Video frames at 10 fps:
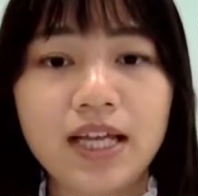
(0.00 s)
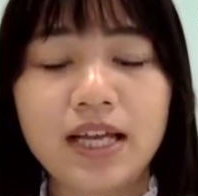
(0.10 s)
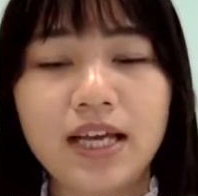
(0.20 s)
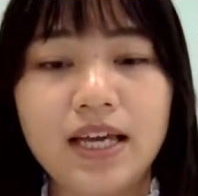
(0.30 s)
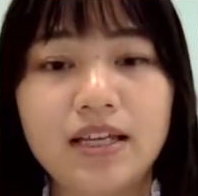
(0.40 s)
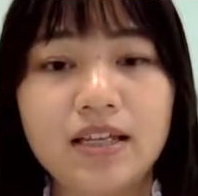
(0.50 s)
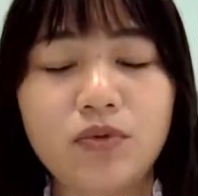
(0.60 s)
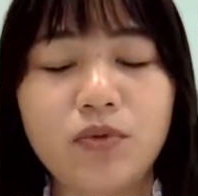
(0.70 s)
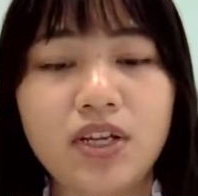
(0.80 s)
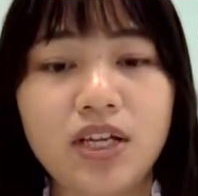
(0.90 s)

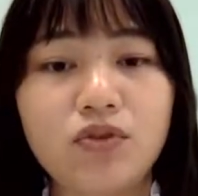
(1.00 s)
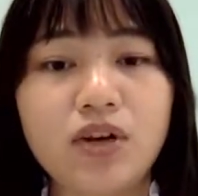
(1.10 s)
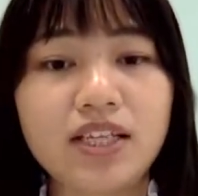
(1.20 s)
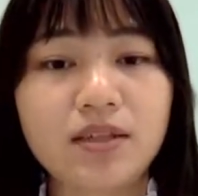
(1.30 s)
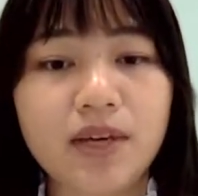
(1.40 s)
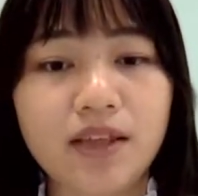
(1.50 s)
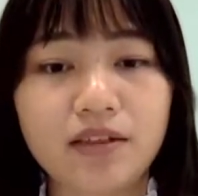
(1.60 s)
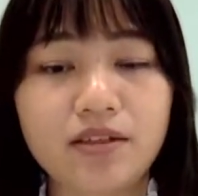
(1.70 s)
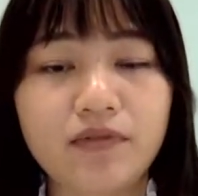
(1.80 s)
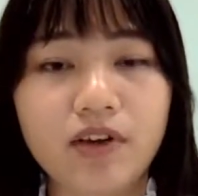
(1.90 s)
and we need to estimate
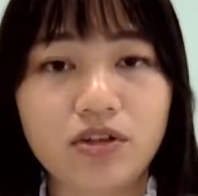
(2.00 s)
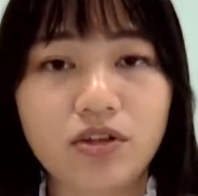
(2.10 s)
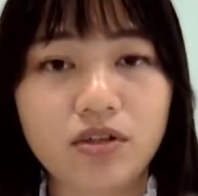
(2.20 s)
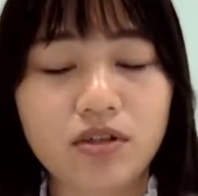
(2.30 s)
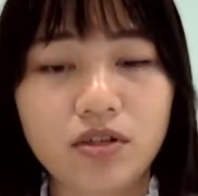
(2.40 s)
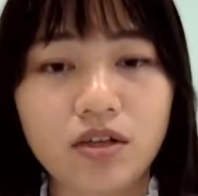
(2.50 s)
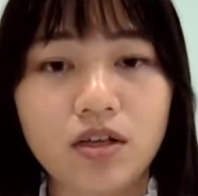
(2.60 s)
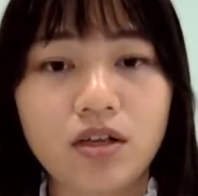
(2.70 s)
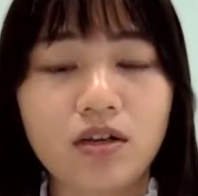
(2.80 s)
these functions.